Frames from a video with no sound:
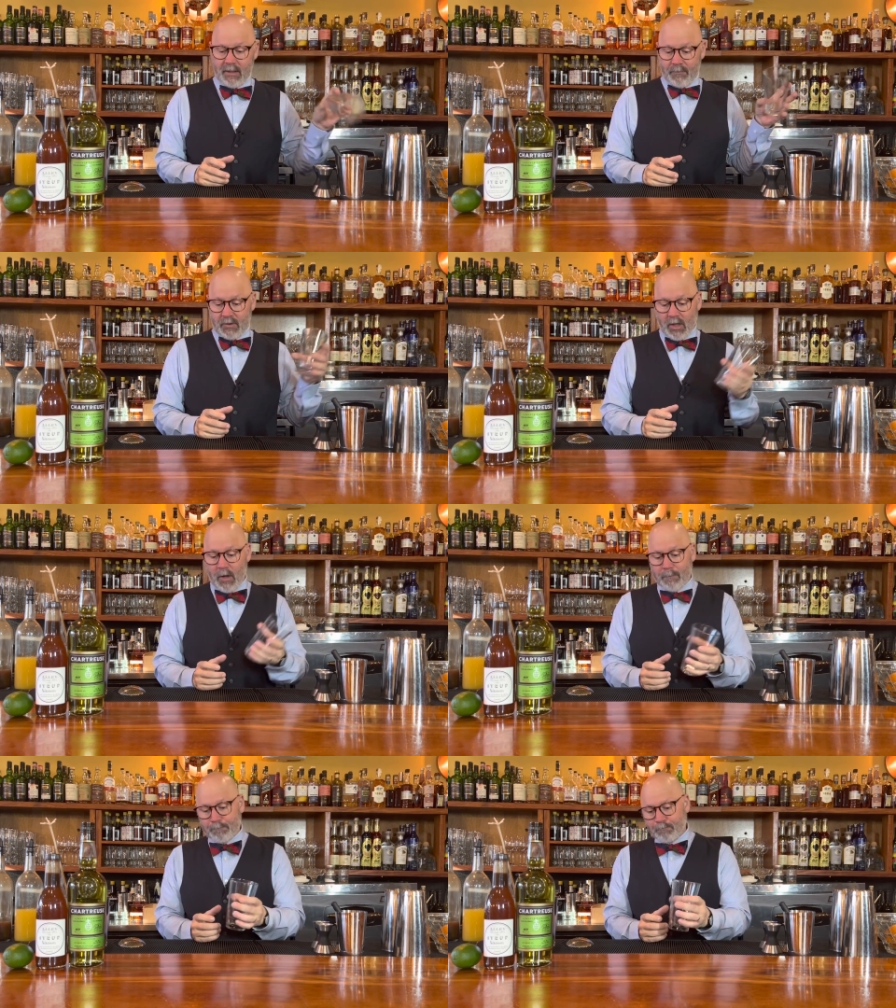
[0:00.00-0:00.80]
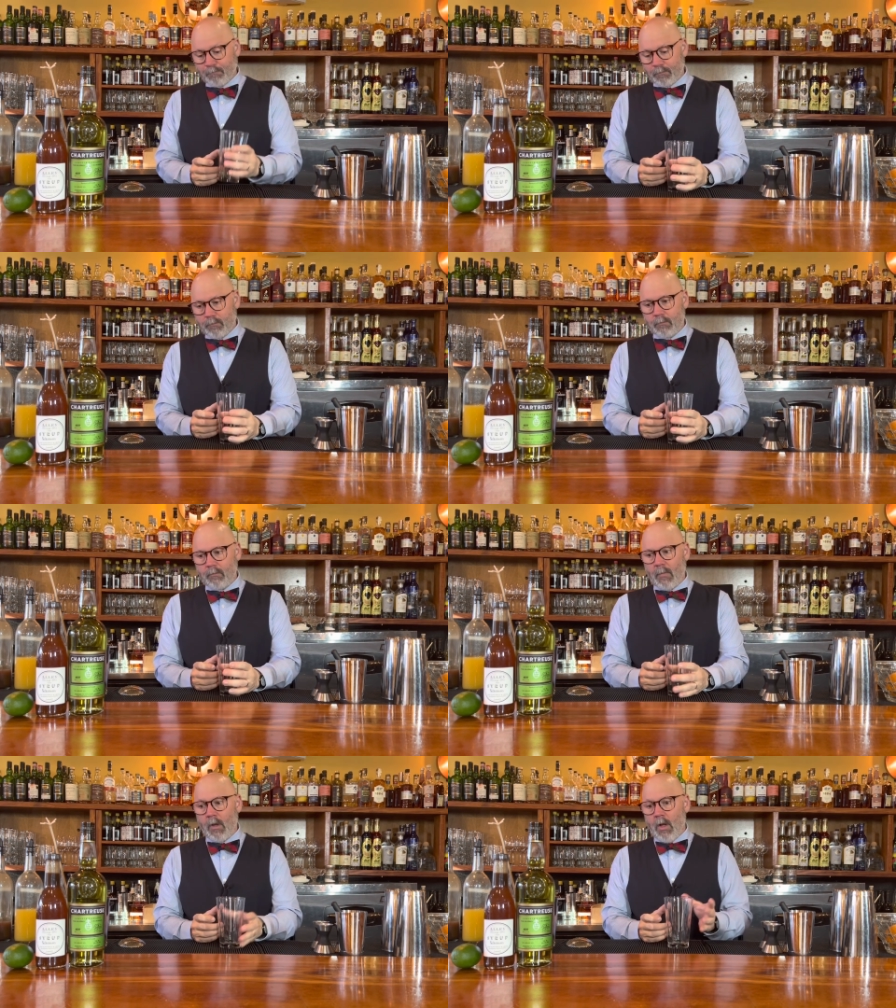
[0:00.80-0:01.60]
So
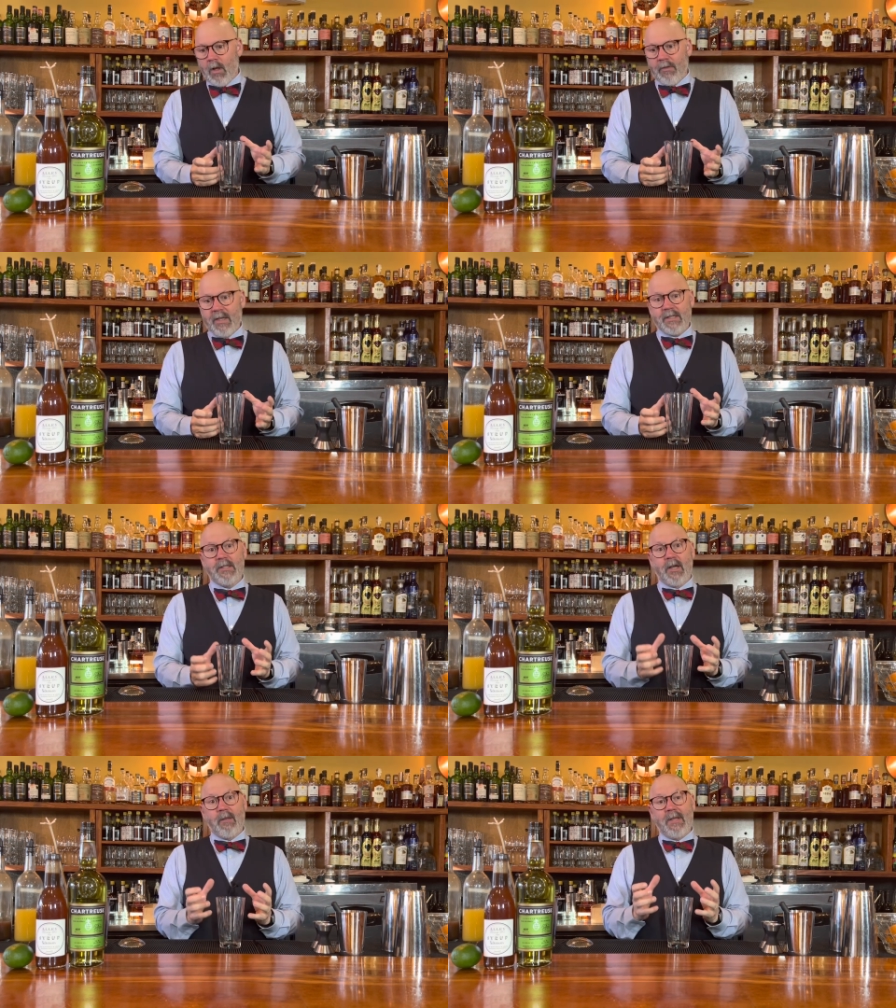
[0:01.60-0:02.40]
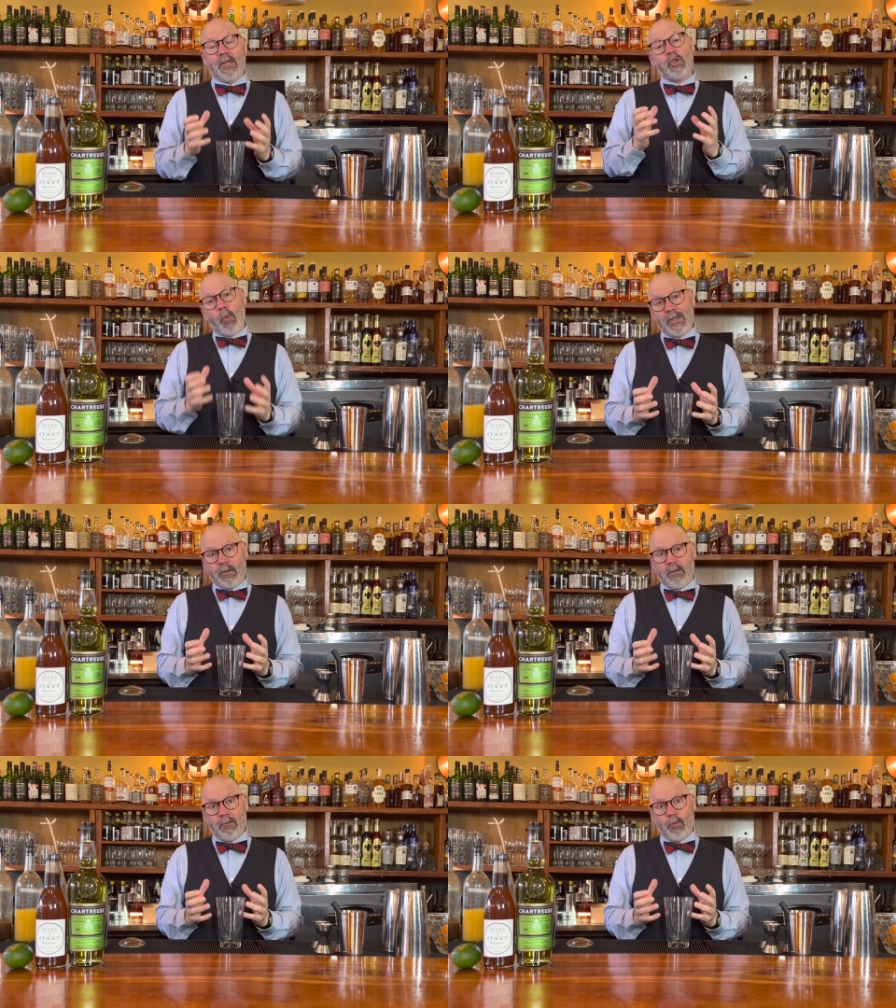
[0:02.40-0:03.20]
this is going to be a
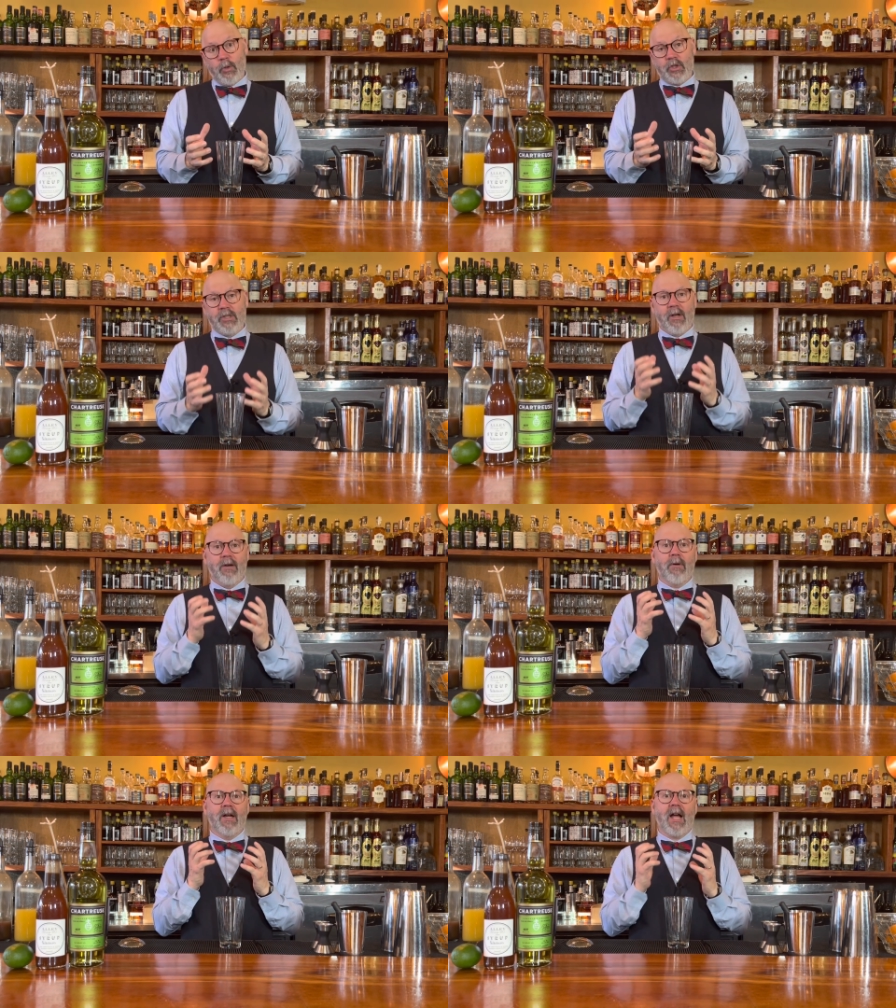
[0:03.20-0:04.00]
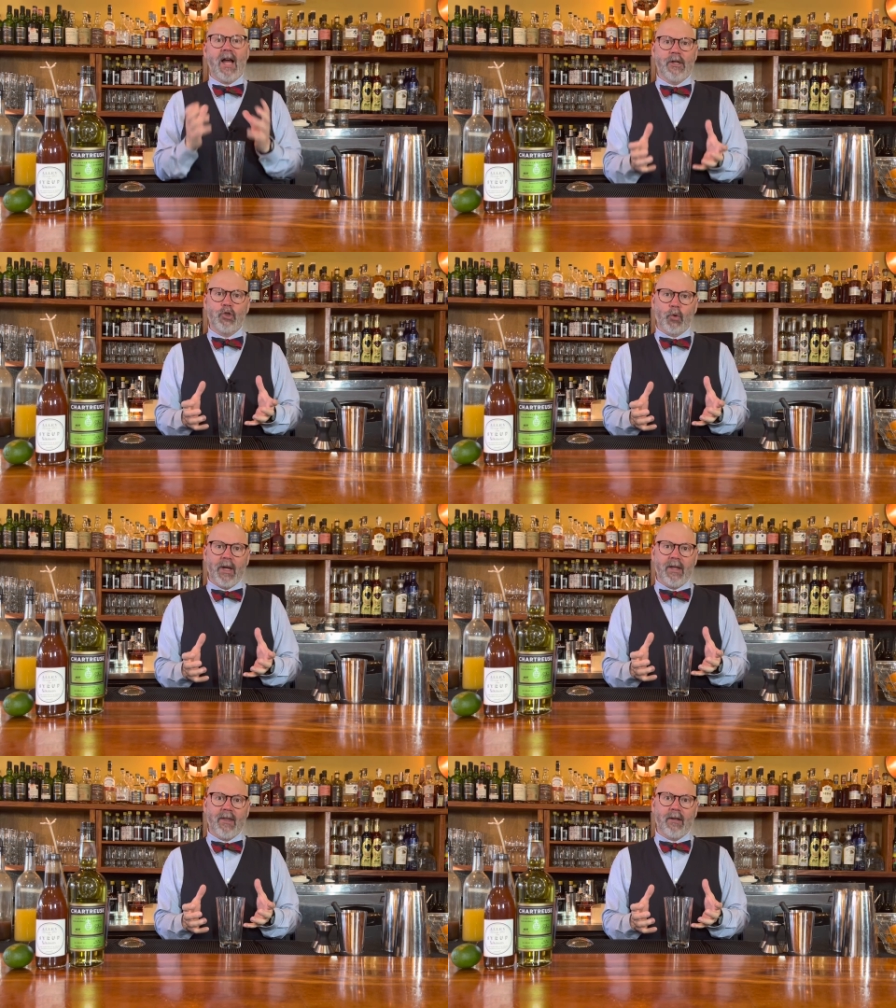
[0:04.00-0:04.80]
swizzle, which is a kind of
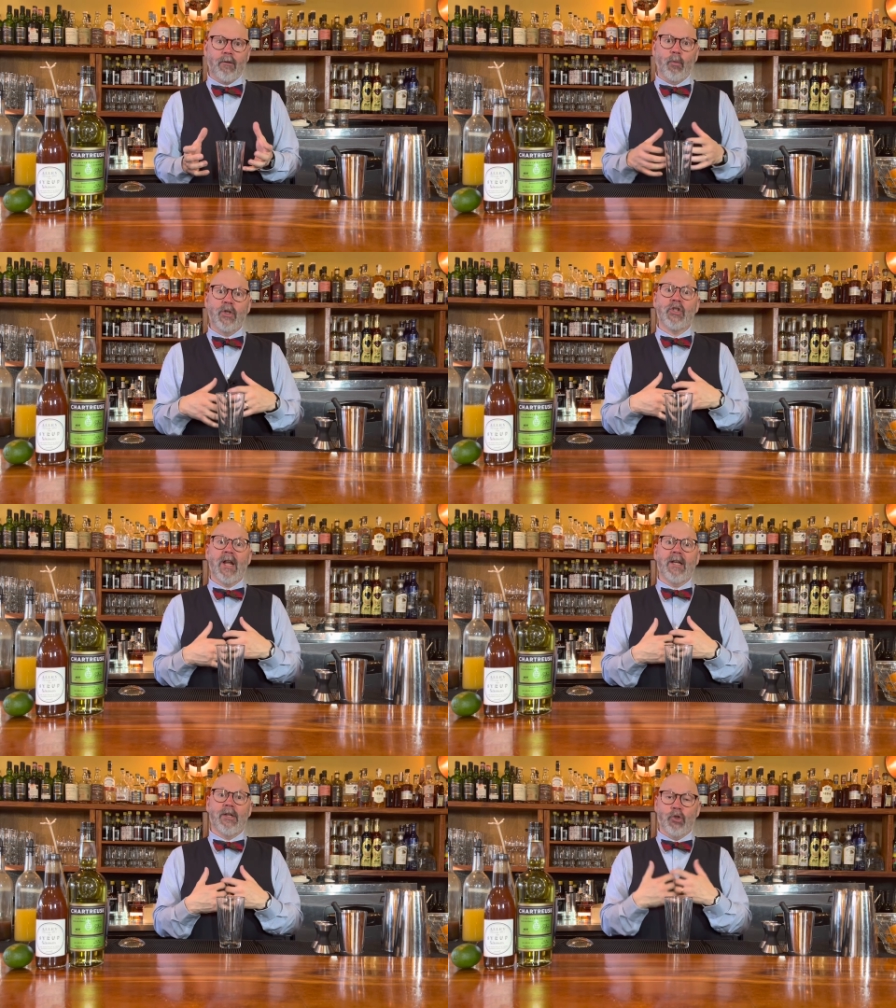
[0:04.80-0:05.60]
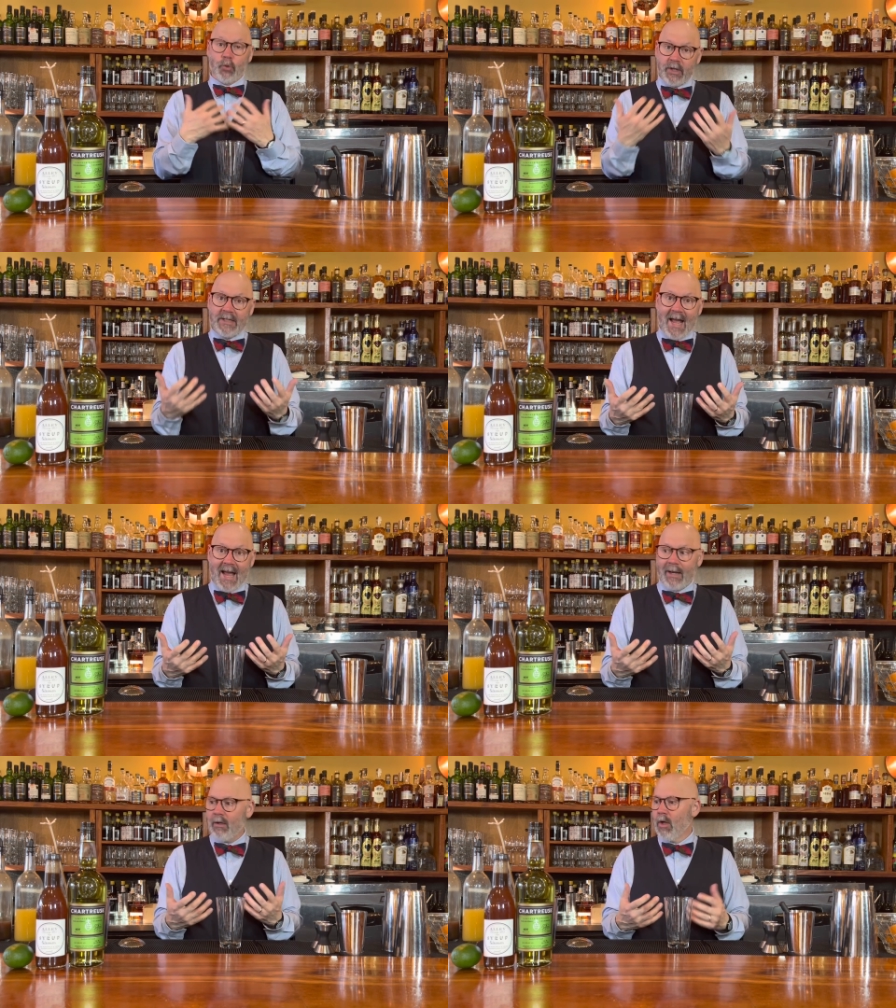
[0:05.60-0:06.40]
drink that originated in Trinidad,